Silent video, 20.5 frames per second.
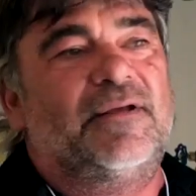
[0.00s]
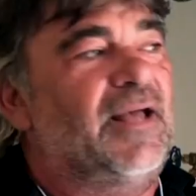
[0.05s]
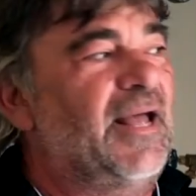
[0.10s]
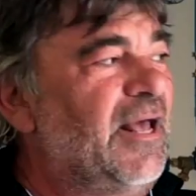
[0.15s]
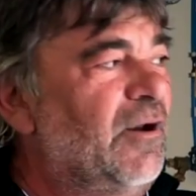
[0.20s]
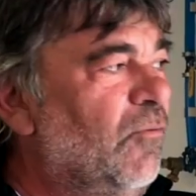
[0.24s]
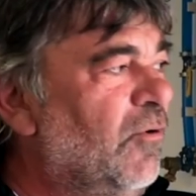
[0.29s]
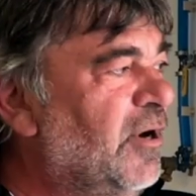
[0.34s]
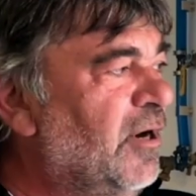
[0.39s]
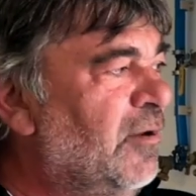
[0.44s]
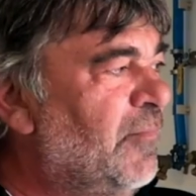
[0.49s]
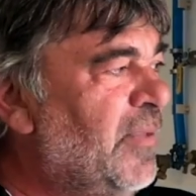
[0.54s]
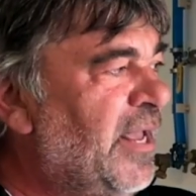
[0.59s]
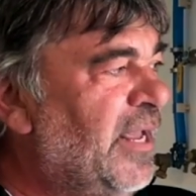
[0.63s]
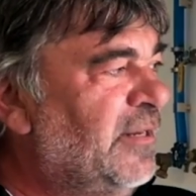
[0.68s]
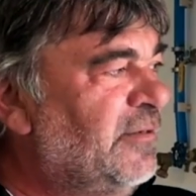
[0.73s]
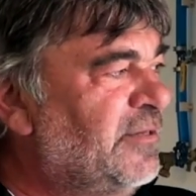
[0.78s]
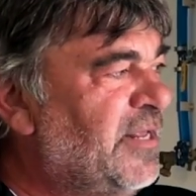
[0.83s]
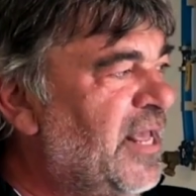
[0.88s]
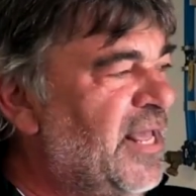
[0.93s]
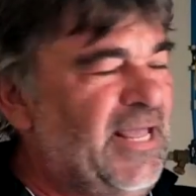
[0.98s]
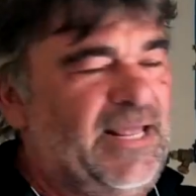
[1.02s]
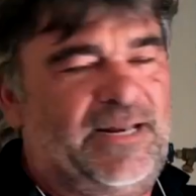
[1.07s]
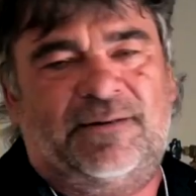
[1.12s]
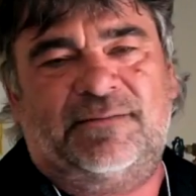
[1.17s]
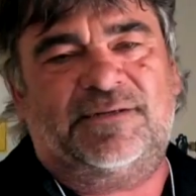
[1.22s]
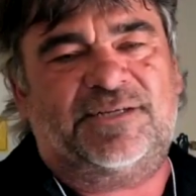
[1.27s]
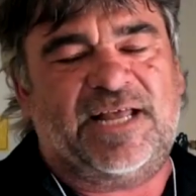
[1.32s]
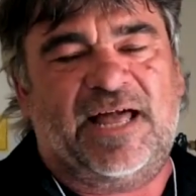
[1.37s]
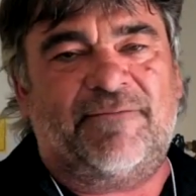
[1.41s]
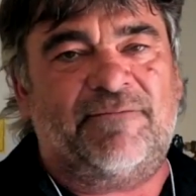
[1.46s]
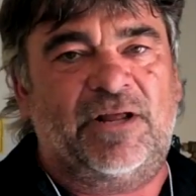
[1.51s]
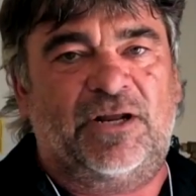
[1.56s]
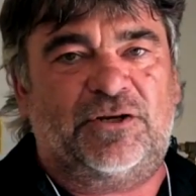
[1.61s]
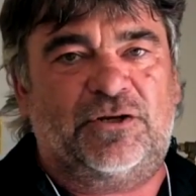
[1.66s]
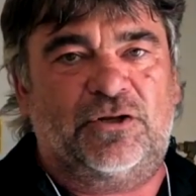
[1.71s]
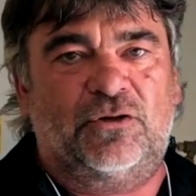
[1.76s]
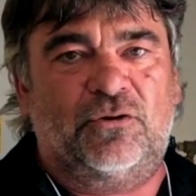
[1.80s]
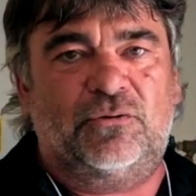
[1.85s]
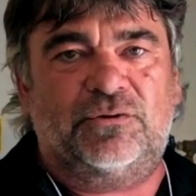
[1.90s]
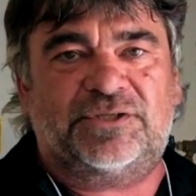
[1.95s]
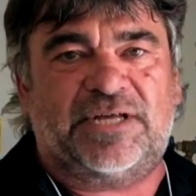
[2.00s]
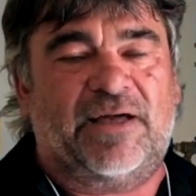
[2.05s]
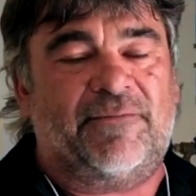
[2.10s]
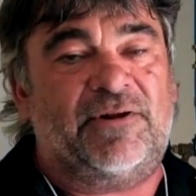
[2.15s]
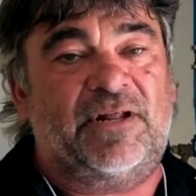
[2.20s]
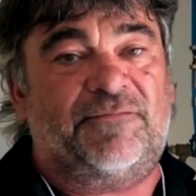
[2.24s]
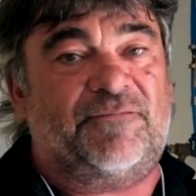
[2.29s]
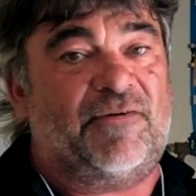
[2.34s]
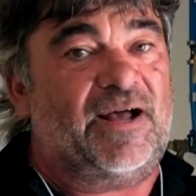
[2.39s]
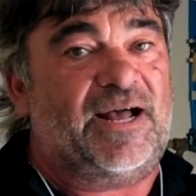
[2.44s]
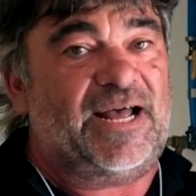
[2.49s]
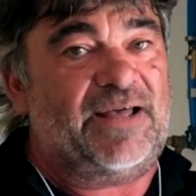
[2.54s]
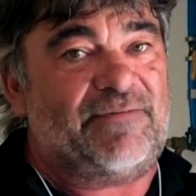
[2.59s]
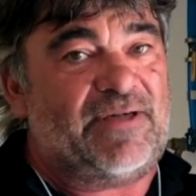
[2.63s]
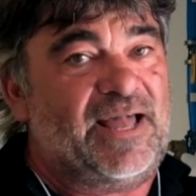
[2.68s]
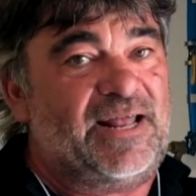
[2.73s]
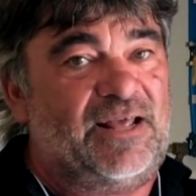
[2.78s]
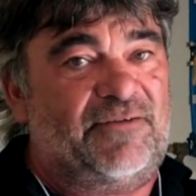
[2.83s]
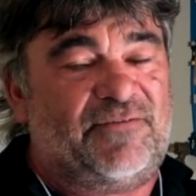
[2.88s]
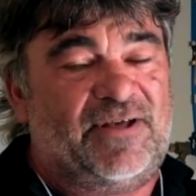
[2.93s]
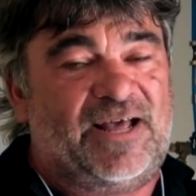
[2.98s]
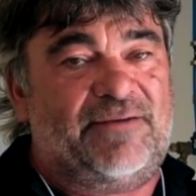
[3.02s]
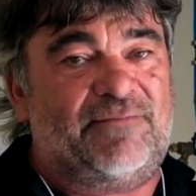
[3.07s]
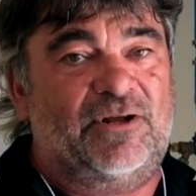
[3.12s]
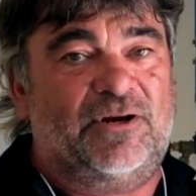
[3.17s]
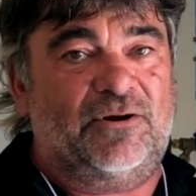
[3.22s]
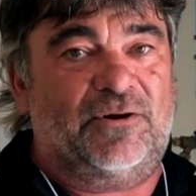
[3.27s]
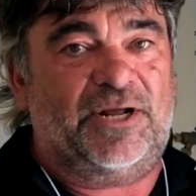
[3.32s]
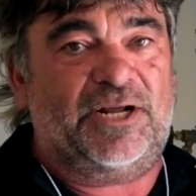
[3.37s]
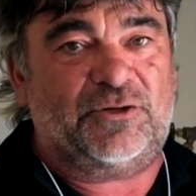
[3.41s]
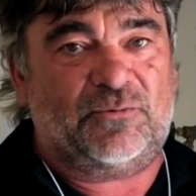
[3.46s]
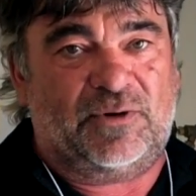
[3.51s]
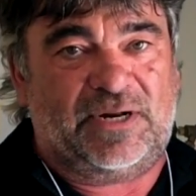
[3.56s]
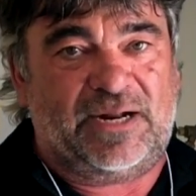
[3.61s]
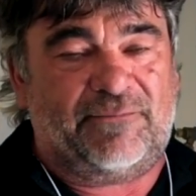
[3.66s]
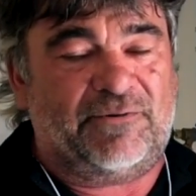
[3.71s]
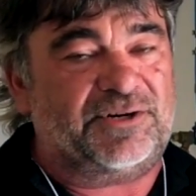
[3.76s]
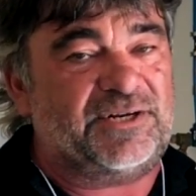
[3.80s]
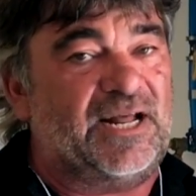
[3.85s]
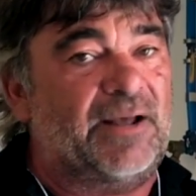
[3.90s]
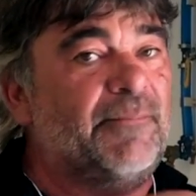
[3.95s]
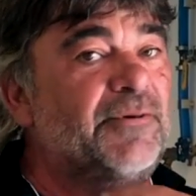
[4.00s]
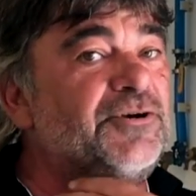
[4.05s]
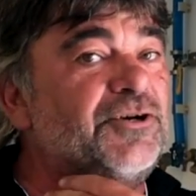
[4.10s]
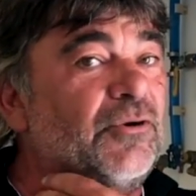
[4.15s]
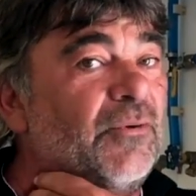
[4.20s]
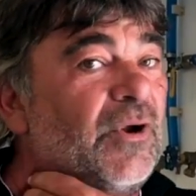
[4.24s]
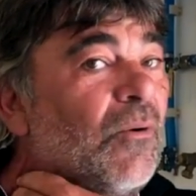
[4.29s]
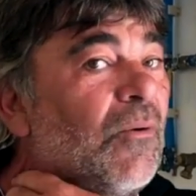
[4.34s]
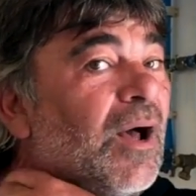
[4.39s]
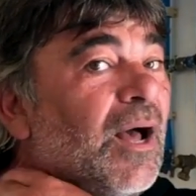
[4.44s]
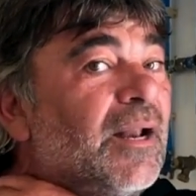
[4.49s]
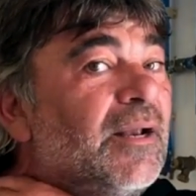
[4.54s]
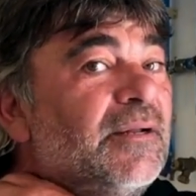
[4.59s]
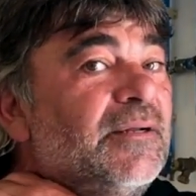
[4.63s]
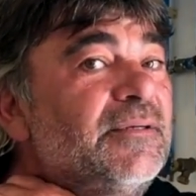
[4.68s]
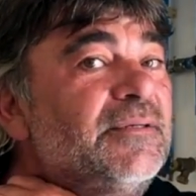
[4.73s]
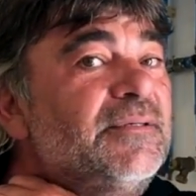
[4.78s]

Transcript: and we're going to maintain 72, 75, 85 degrees, whatever temperature we want.